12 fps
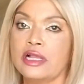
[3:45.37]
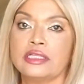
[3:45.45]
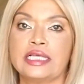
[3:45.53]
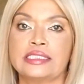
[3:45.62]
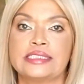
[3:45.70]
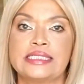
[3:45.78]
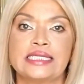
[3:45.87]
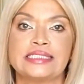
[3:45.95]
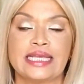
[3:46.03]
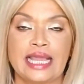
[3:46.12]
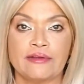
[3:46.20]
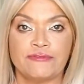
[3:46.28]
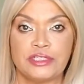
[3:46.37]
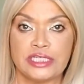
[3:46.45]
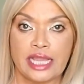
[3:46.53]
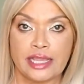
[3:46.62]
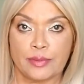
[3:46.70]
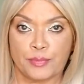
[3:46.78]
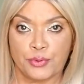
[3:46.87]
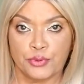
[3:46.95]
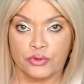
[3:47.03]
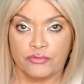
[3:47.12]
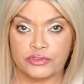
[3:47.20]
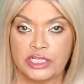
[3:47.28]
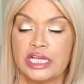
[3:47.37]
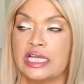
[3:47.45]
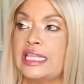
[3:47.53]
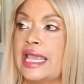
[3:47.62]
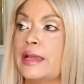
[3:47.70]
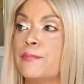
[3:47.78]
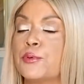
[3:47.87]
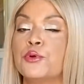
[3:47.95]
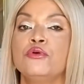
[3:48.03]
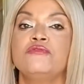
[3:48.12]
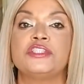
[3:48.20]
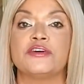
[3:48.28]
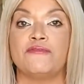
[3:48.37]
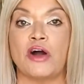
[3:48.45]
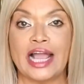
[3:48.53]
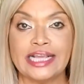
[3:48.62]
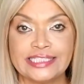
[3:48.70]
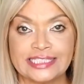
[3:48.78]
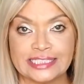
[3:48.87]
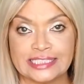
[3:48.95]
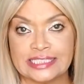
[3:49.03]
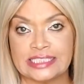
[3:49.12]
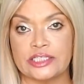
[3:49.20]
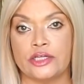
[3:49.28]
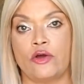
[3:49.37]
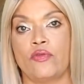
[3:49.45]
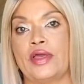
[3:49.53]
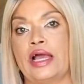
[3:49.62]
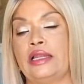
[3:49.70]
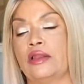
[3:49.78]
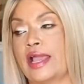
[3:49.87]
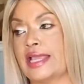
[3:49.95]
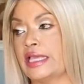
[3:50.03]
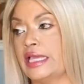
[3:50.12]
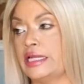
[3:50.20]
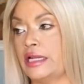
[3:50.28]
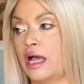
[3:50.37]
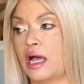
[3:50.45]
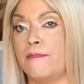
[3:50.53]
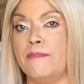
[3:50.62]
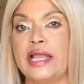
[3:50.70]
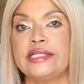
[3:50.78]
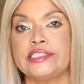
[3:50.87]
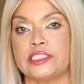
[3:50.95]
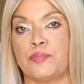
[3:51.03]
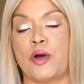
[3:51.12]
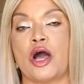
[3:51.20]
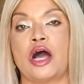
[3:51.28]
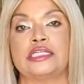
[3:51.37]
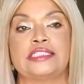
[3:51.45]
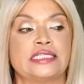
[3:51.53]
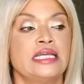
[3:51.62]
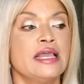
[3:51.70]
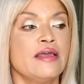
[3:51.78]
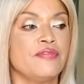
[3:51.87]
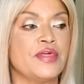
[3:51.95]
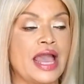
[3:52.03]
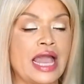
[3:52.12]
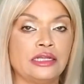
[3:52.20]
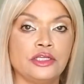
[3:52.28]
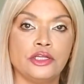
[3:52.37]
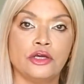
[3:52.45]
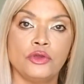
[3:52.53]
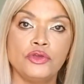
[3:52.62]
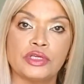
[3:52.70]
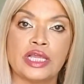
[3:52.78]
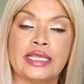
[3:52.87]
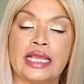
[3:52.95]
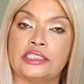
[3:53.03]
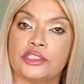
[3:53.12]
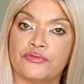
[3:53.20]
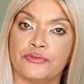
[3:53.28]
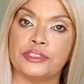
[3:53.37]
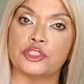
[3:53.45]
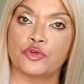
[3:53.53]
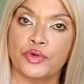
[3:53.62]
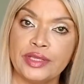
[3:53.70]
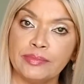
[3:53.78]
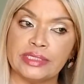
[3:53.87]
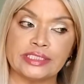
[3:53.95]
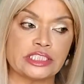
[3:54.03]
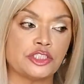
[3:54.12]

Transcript: that says F D A approved. They approve devices, you know, that like in uh, med spas, that, you know, you can get different treatments.